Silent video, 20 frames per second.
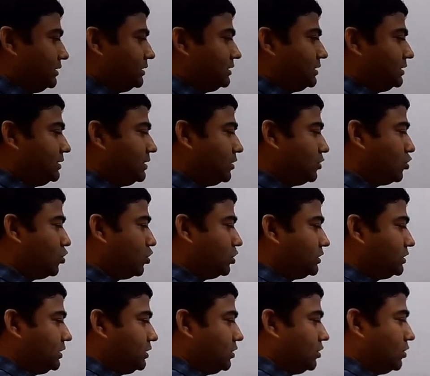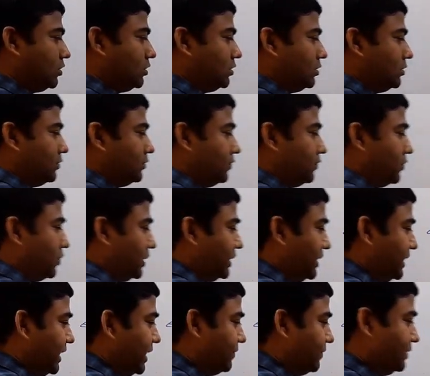This is the Gauss's law for
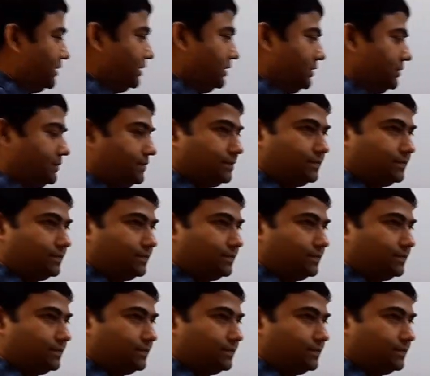gravity.